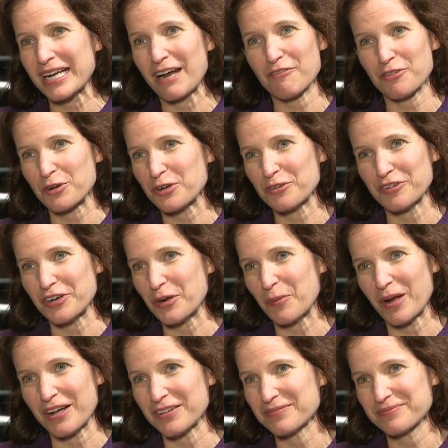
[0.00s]
out for her very
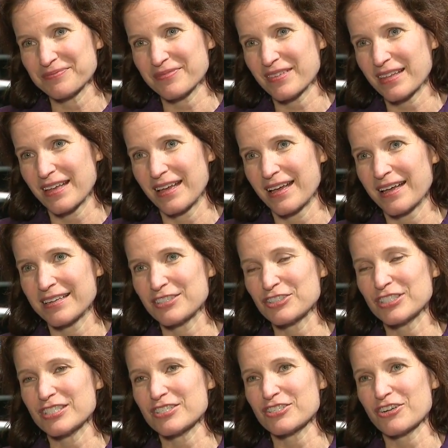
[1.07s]
well. And
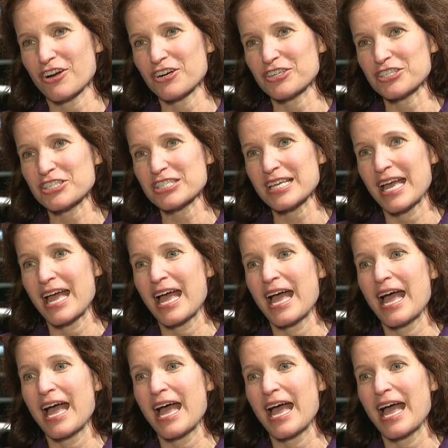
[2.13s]
she starts